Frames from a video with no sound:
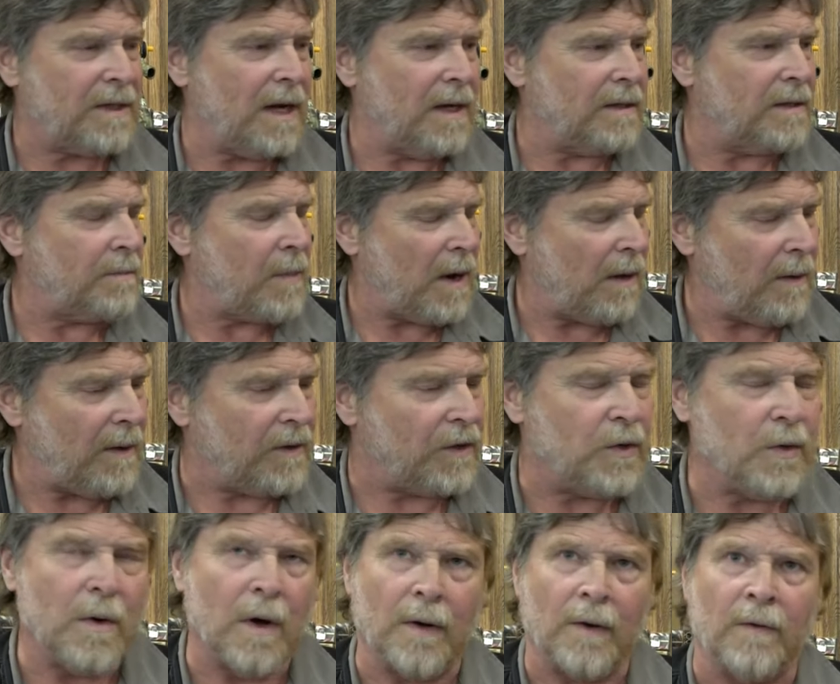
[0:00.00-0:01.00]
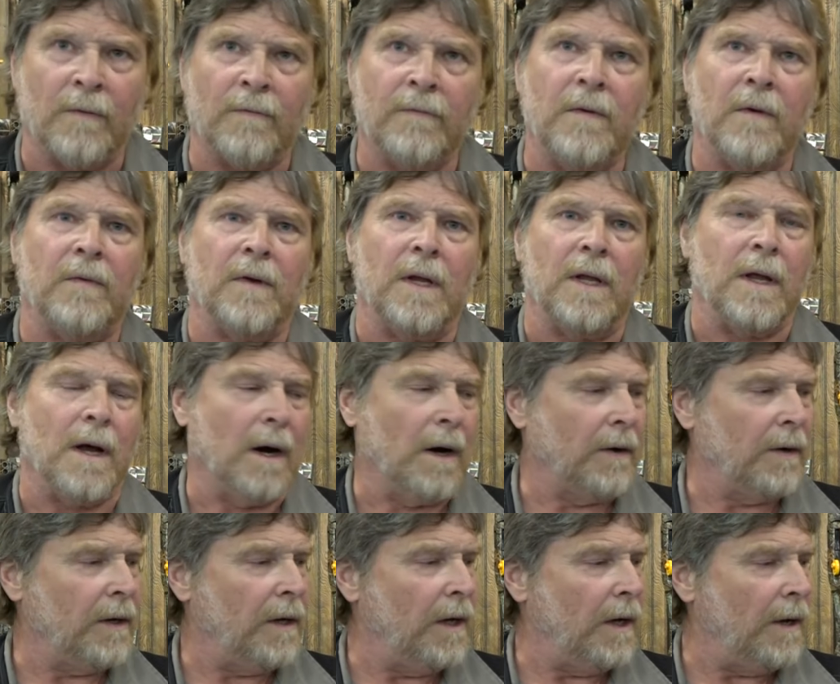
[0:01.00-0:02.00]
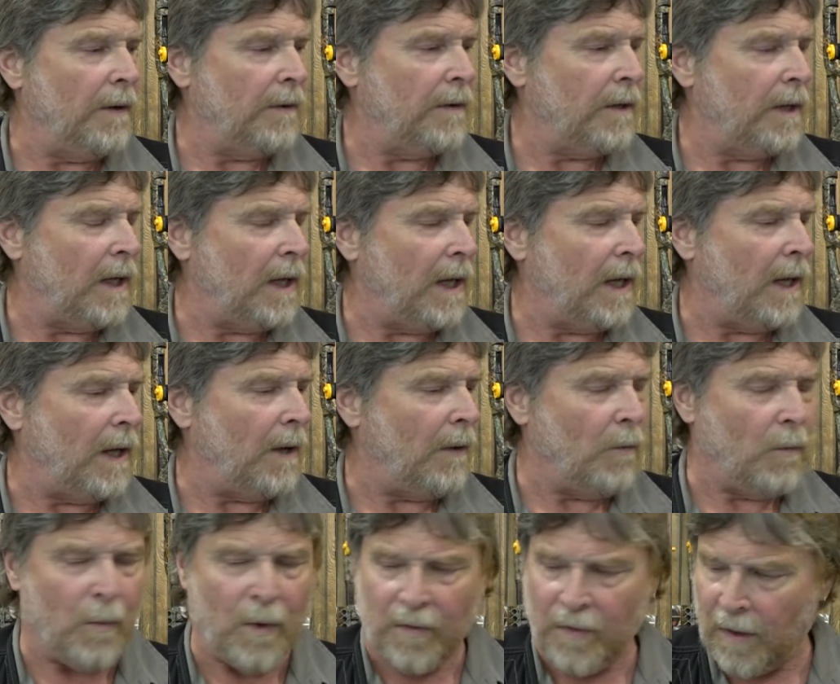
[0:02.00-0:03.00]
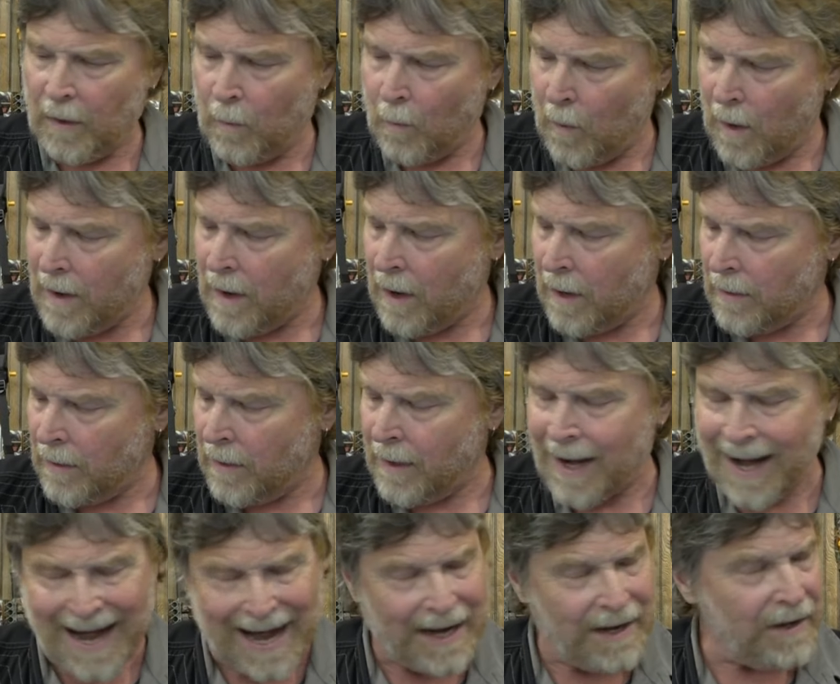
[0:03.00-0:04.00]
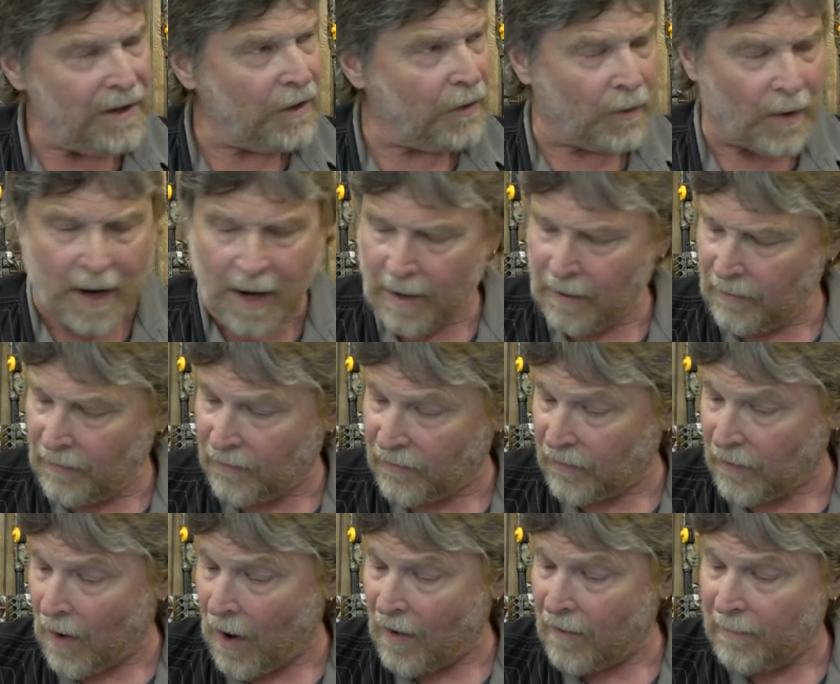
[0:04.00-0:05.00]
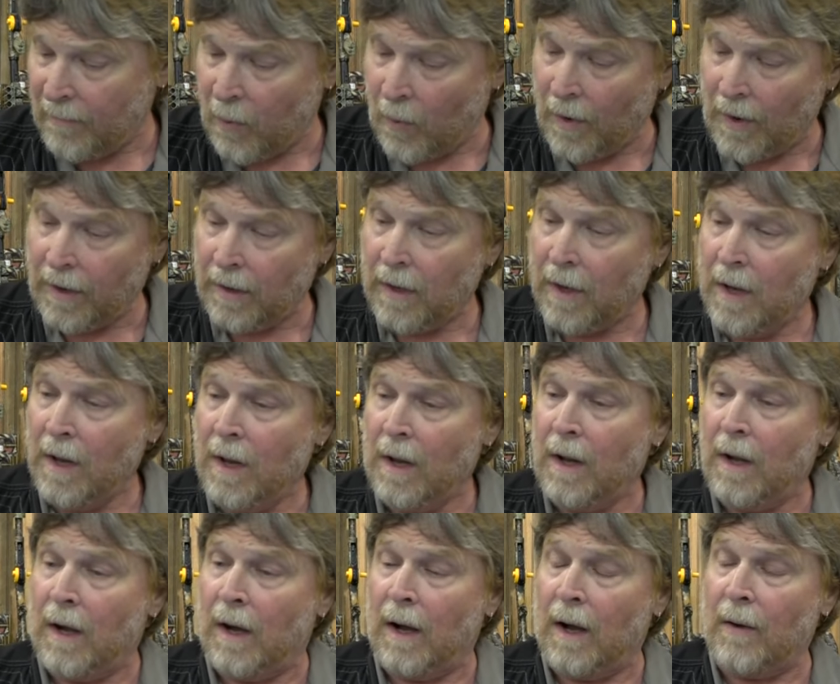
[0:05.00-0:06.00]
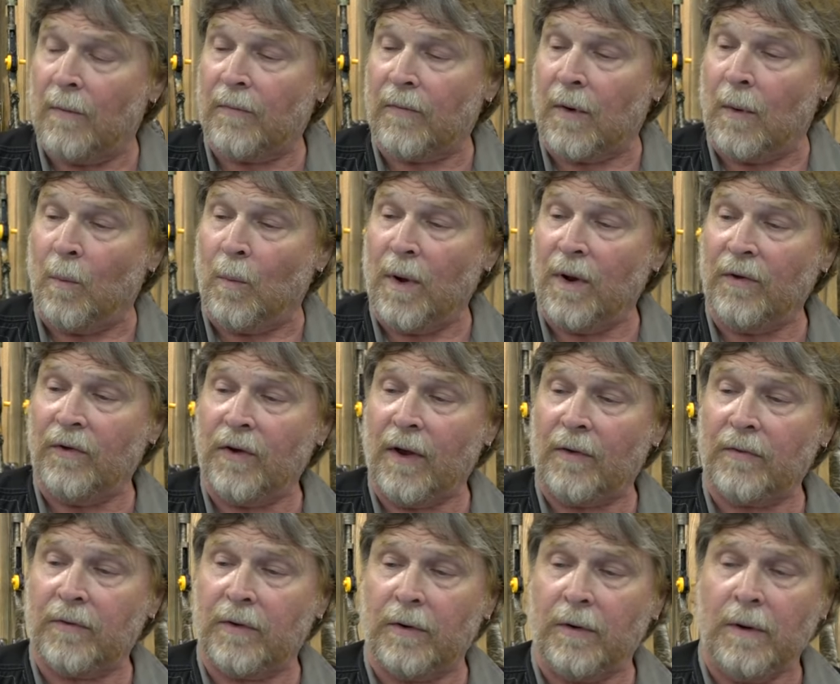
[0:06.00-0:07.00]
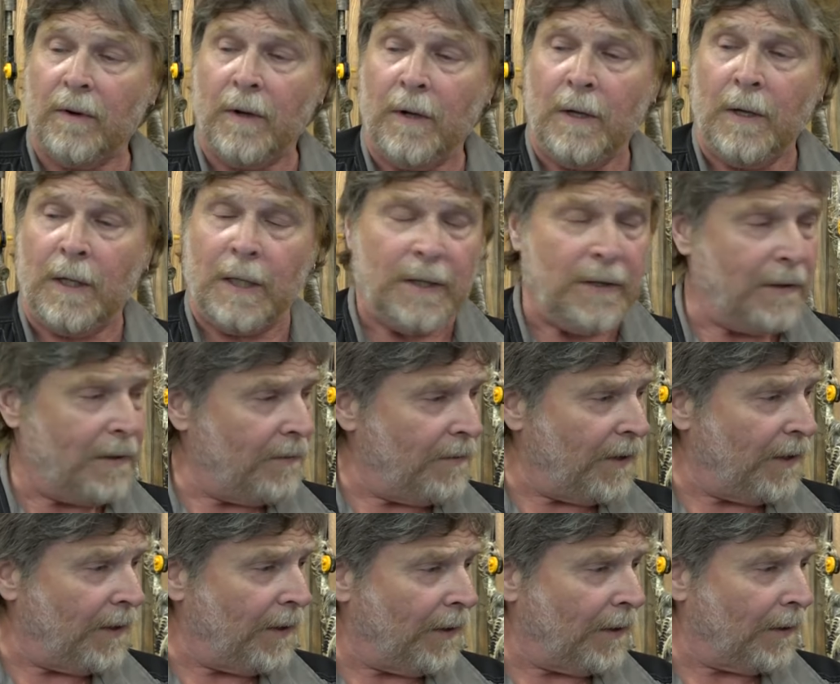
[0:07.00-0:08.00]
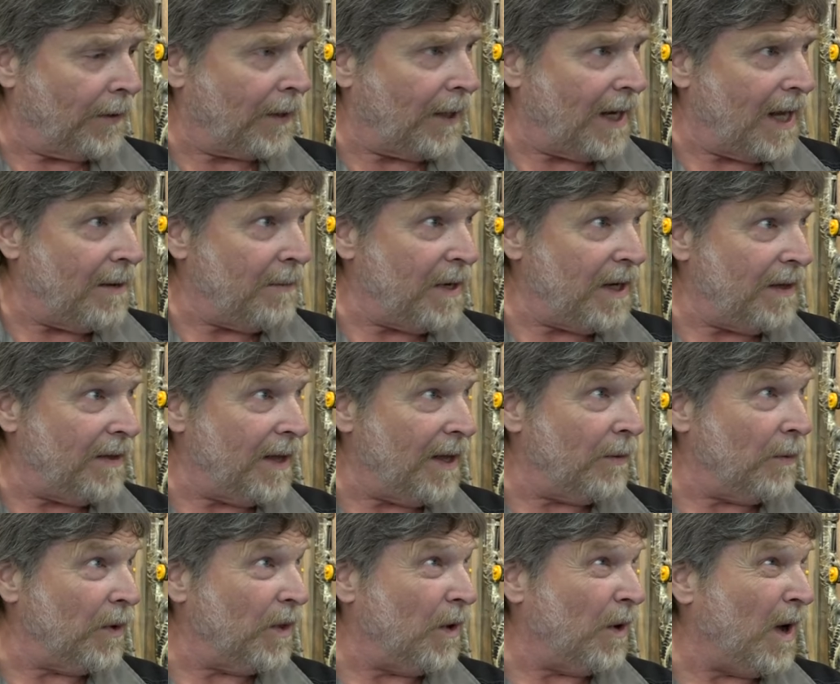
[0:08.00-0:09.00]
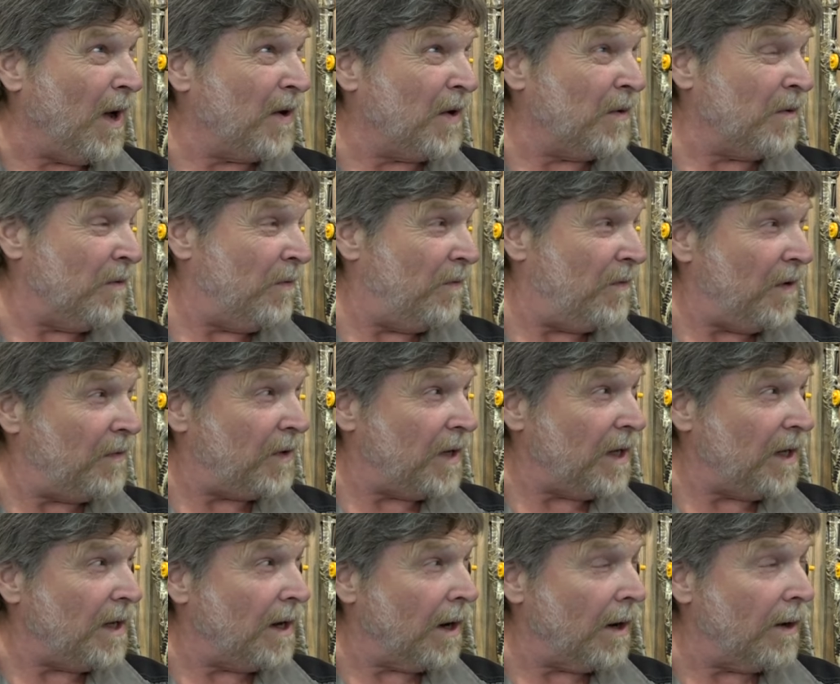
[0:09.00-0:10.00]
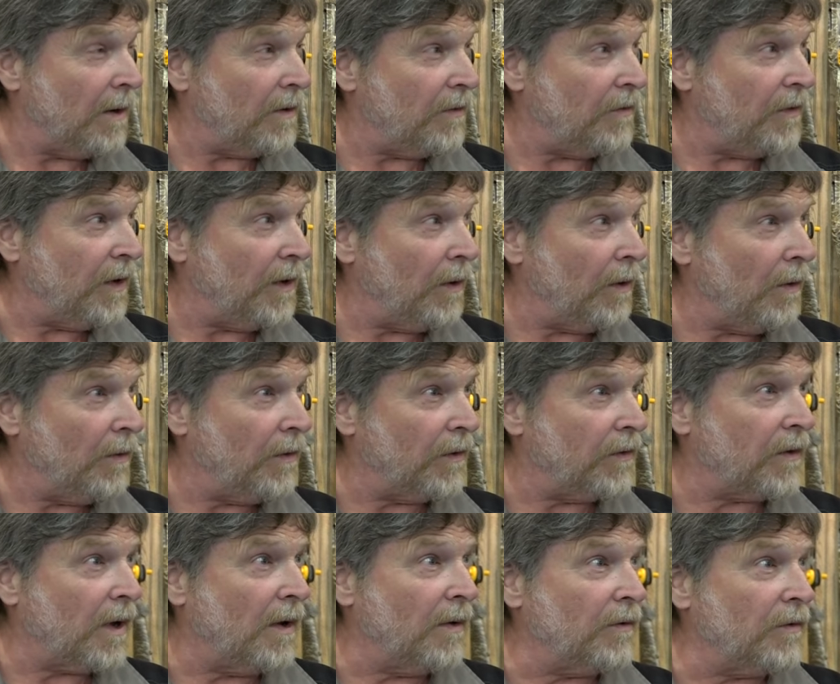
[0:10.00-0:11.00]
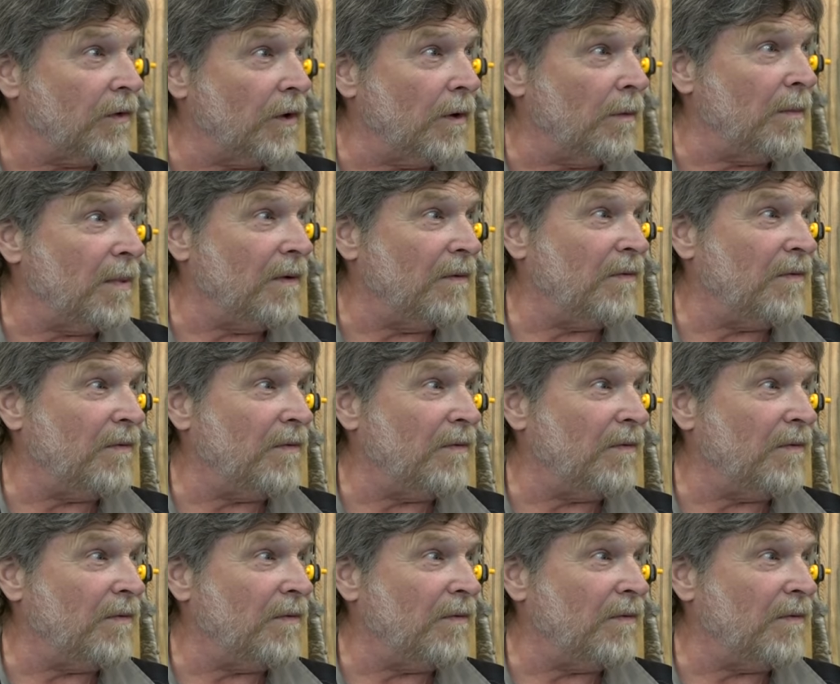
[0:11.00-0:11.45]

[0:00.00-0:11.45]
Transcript: say it's probably a 250-yard gun. With a 180 grain soft point from Winchester, they're claiming that with 150 yards zero, this gun's gonna be